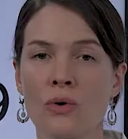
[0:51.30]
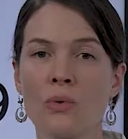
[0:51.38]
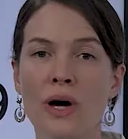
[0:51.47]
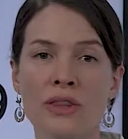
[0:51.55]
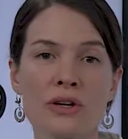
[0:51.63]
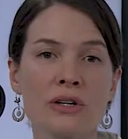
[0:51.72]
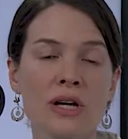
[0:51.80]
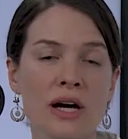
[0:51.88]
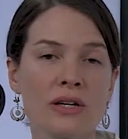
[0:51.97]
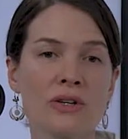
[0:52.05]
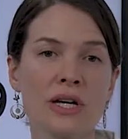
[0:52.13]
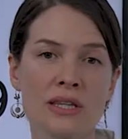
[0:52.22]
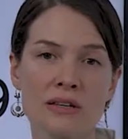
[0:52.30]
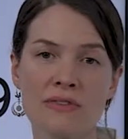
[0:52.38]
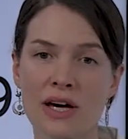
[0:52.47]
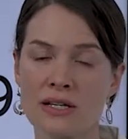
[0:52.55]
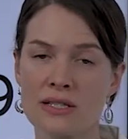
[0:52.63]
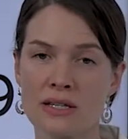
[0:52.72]
Whether or not you get the
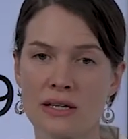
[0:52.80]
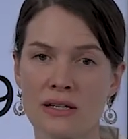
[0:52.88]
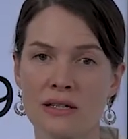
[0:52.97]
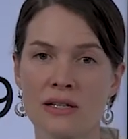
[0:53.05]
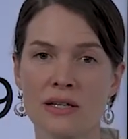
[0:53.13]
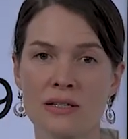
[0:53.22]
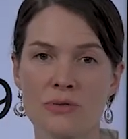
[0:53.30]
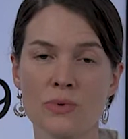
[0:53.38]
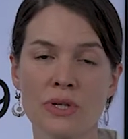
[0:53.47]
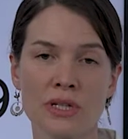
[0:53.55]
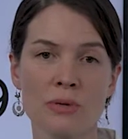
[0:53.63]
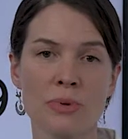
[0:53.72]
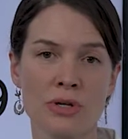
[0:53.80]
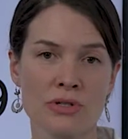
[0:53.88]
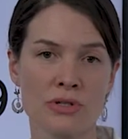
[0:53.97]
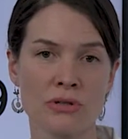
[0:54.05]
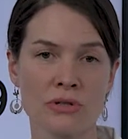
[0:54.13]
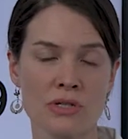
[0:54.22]
vaccine is really a
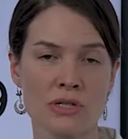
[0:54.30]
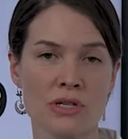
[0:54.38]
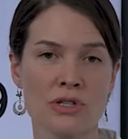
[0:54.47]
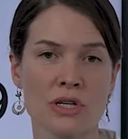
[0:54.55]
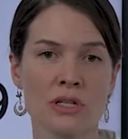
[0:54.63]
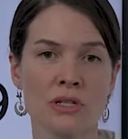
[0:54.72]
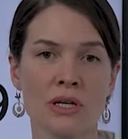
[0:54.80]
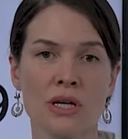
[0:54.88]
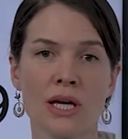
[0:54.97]
personal decision.